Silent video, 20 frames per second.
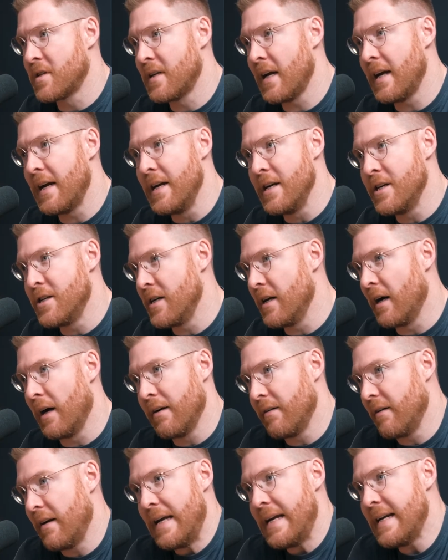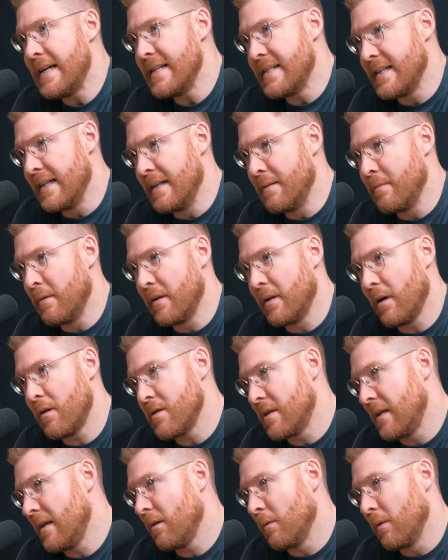Stage are easy, but
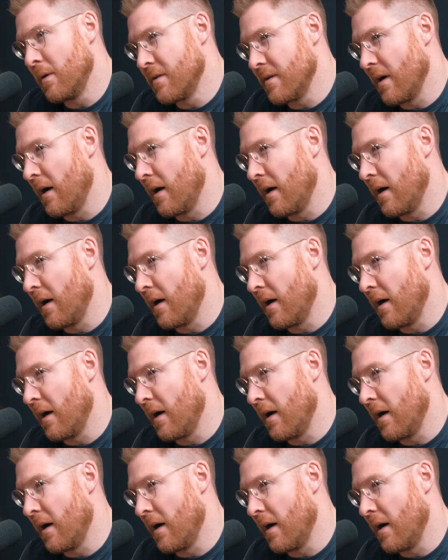those little ones